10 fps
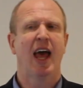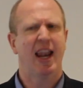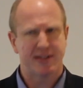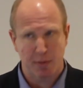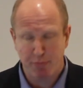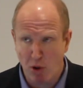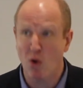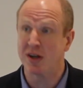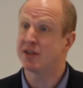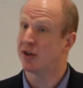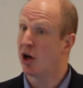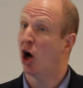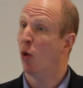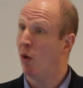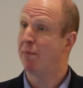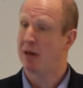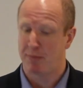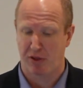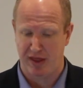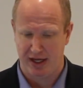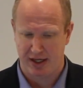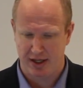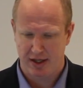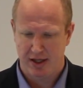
and it's important to know what people think.